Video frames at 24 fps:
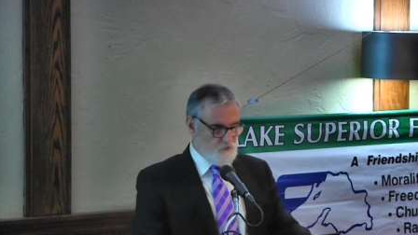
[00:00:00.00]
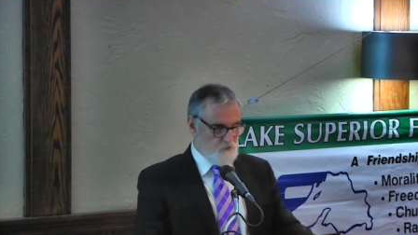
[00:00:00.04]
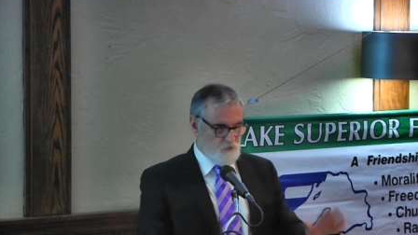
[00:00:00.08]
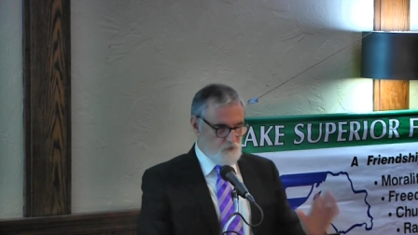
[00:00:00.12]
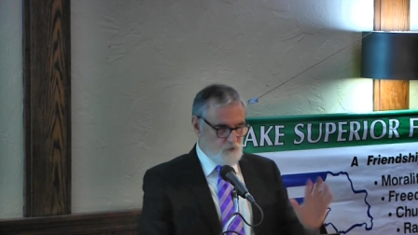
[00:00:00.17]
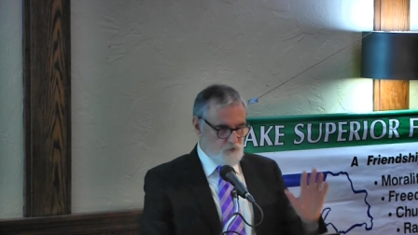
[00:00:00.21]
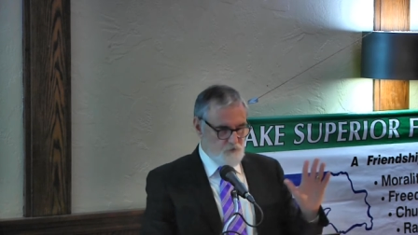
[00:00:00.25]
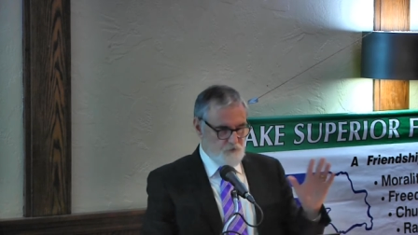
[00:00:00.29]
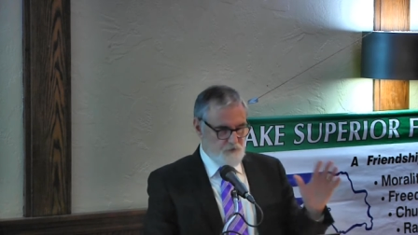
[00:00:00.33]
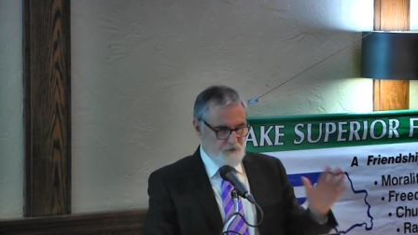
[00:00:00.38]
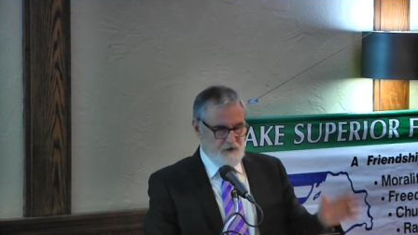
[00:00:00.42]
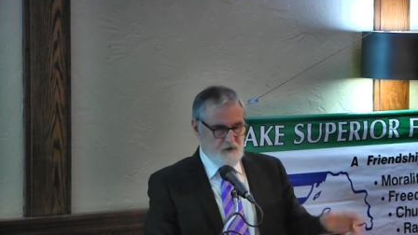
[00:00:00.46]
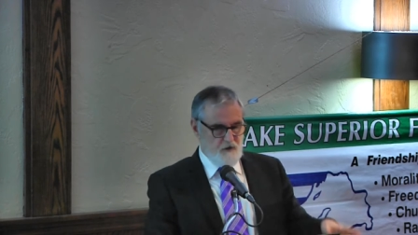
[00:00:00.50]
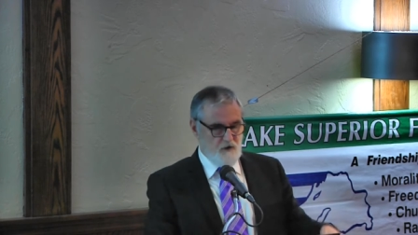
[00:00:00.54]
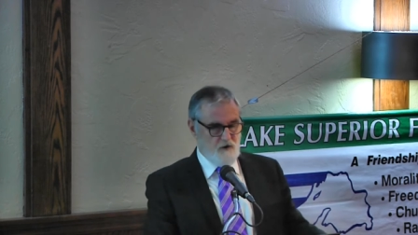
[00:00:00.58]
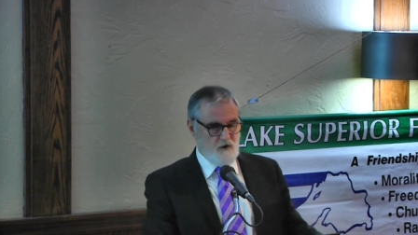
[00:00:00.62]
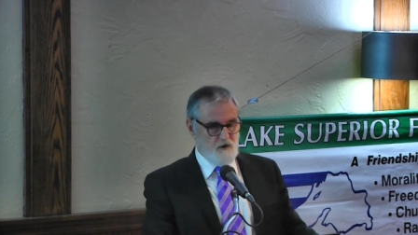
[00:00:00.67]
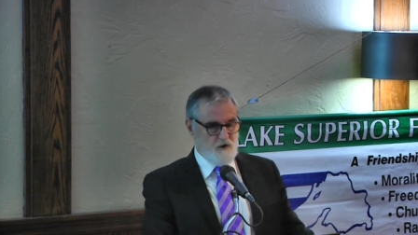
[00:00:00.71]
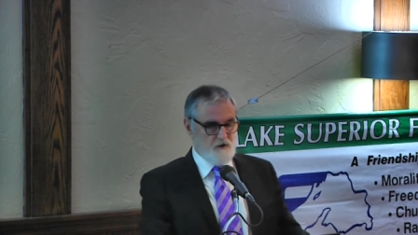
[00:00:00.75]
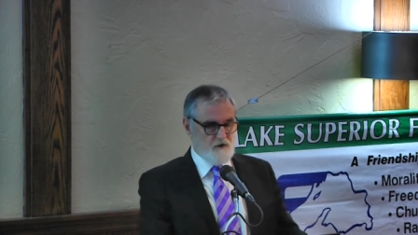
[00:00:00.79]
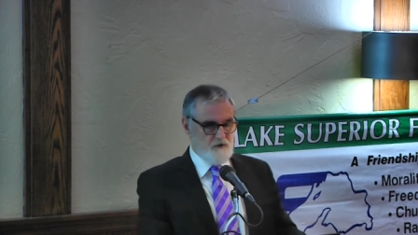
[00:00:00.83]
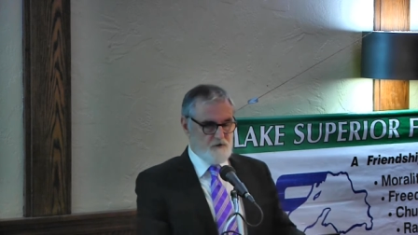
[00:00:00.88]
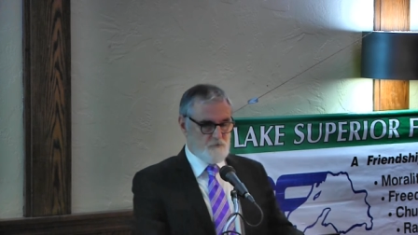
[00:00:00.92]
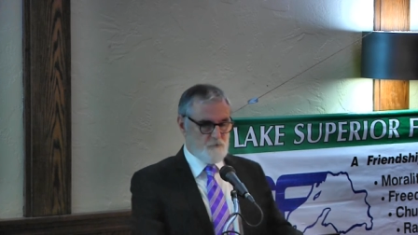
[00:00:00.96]
who they
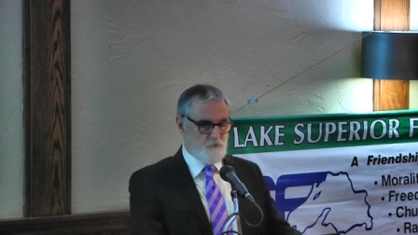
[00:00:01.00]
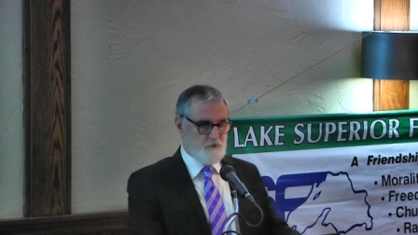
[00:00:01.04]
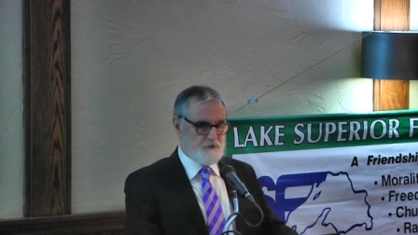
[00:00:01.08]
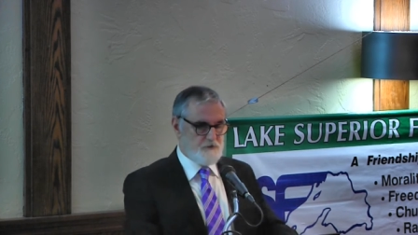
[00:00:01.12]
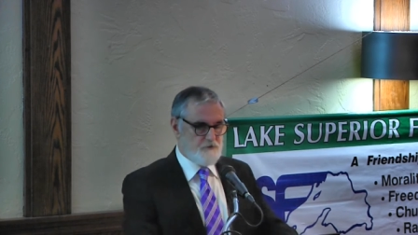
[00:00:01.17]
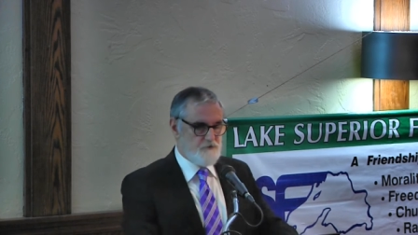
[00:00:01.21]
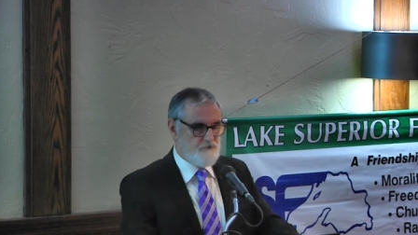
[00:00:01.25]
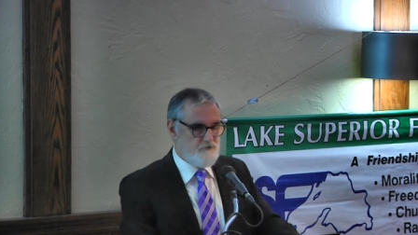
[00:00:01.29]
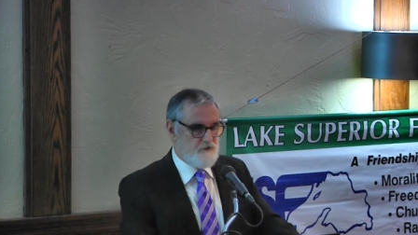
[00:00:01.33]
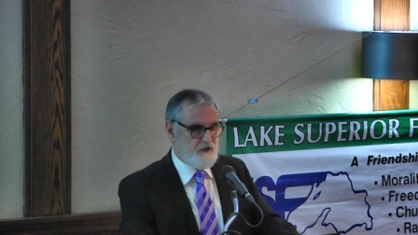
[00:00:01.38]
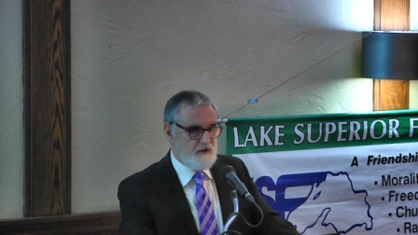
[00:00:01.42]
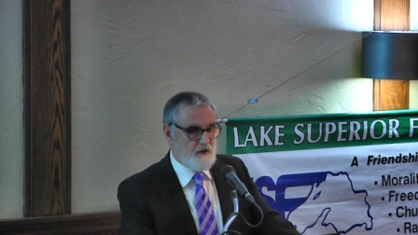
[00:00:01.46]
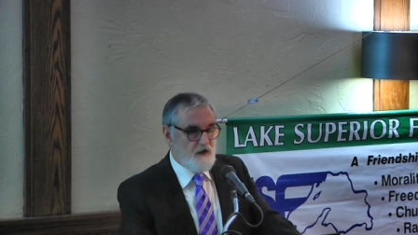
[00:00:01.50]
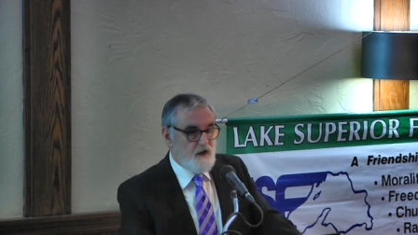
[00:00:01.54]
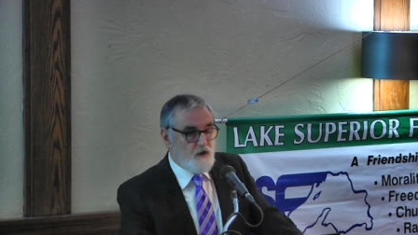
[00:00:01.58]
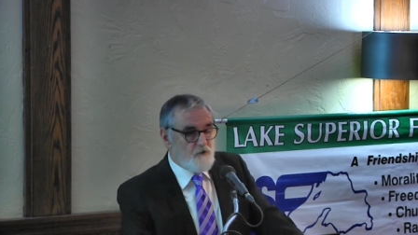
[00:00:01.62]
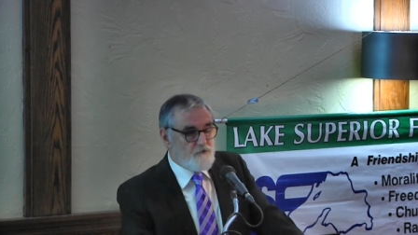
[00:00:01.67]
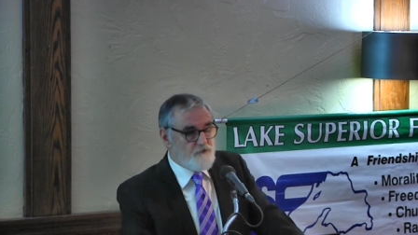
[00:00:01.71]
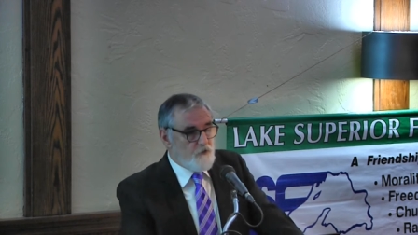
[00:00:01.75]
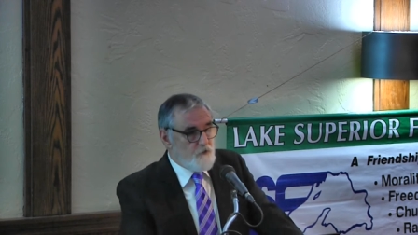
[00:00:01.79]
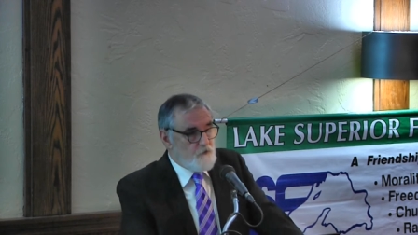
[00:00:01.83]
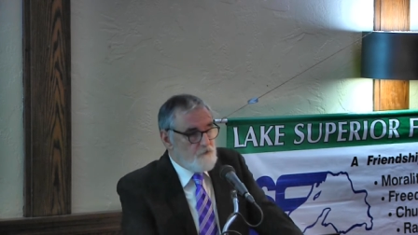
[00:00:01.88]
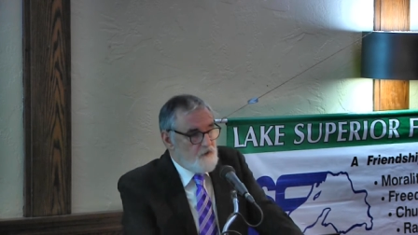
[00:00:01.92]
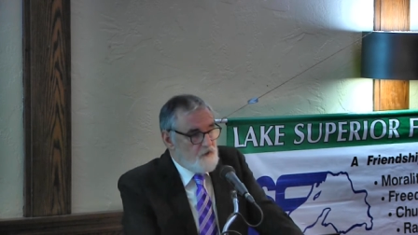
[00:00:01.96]
are and what they're saying.
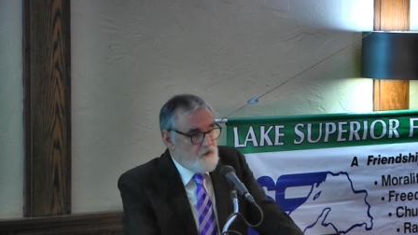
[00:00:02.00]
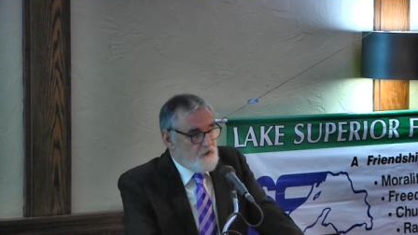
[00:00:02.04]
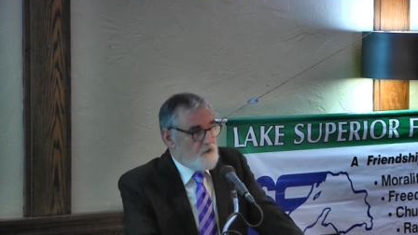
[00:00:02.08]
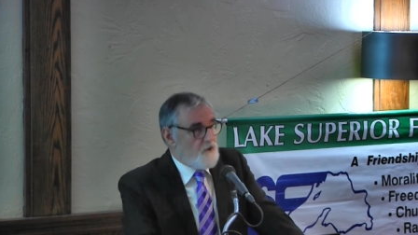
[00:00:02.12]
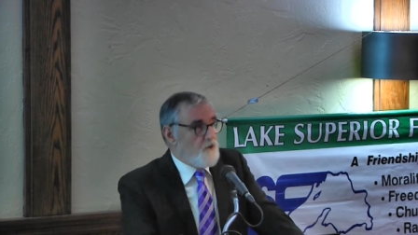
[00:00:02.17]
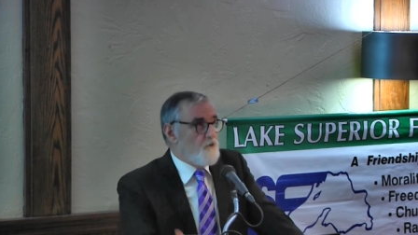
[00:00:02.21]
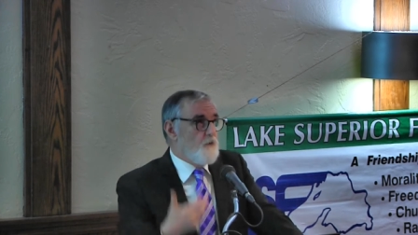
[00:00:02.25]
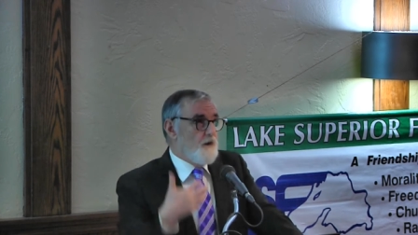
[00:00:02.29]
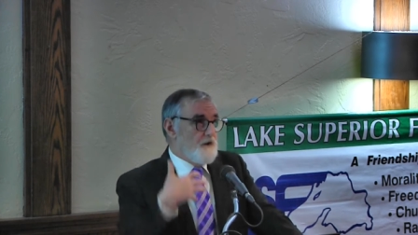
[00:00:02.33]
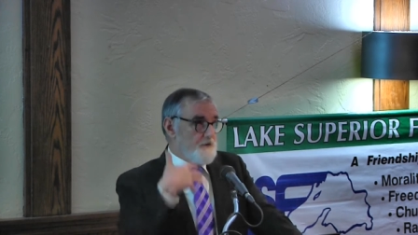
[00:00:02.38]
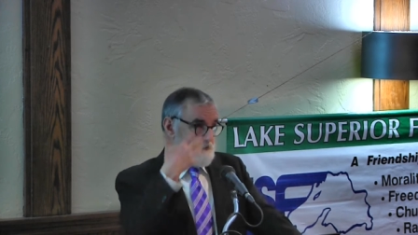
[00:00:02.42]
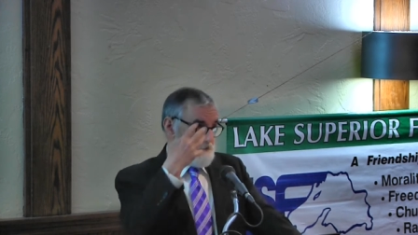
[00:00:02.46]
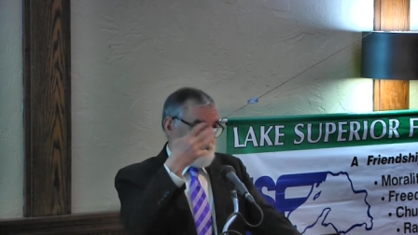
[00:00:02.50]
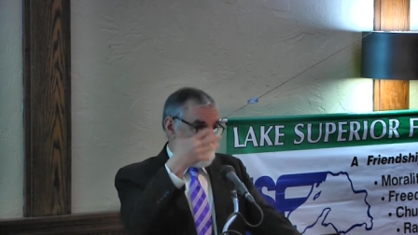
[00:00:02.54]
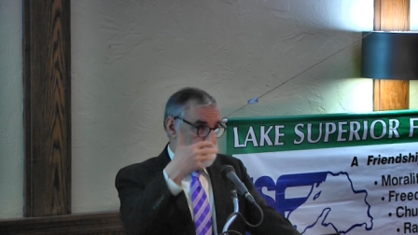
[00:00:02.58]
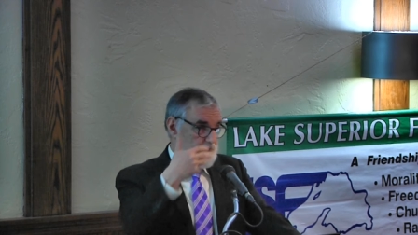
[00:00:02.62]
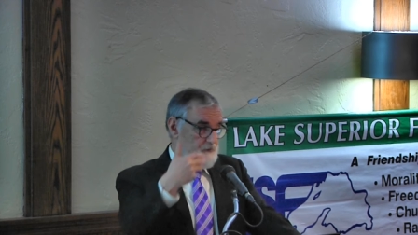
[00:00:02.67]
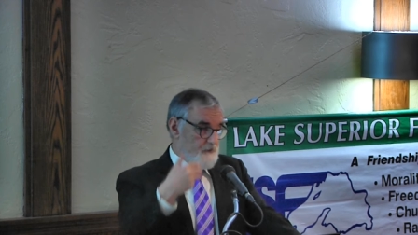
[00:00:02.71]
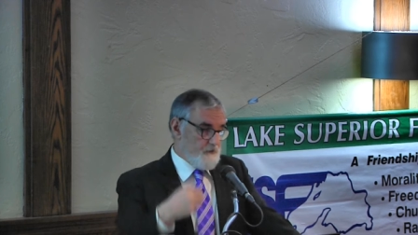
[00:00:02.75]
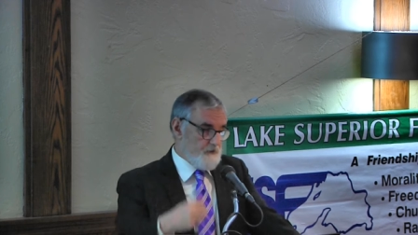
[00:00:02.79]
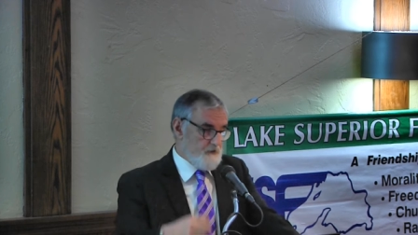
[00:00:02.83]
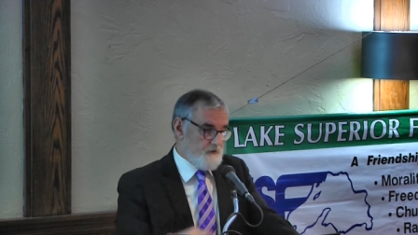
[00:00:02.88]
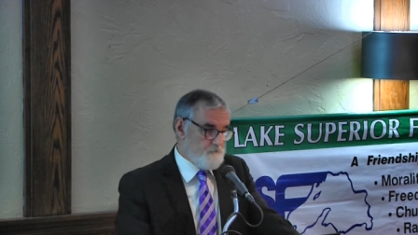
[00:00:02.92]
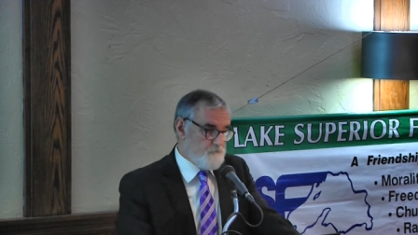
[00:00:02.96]
So, or what they're
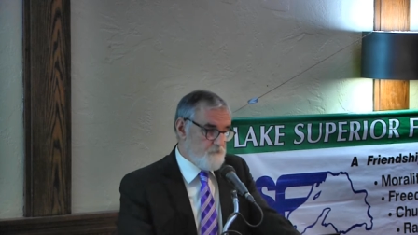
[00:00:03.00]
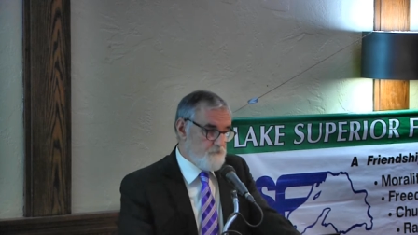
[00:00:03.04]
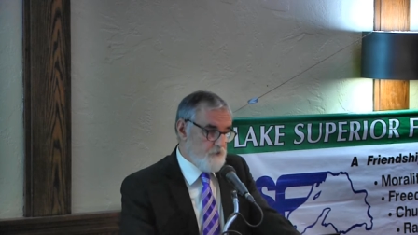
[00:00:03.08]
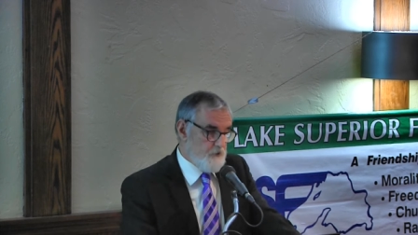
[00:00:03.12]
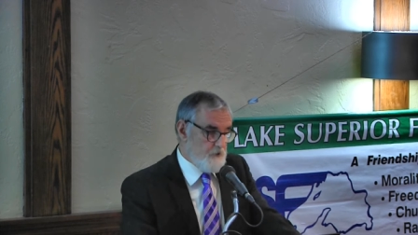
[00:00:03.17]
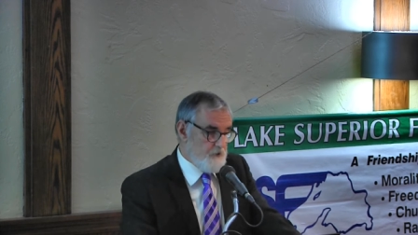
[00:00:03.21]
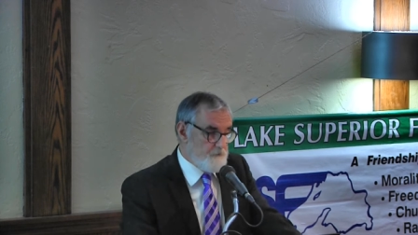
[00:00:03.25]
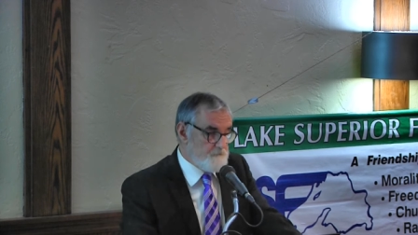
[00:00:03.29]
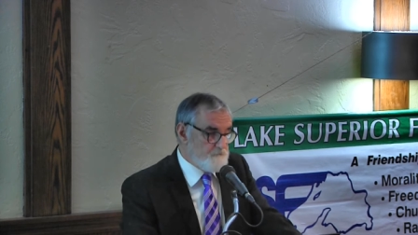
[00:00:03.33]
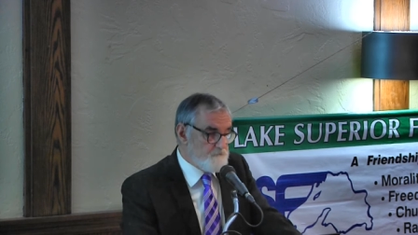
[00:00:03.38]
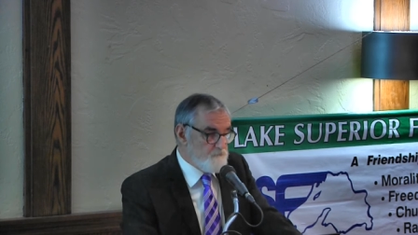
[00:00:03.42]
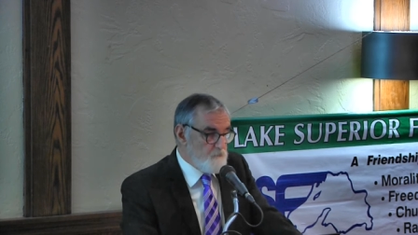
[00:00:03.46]
feeling, I'm sorry.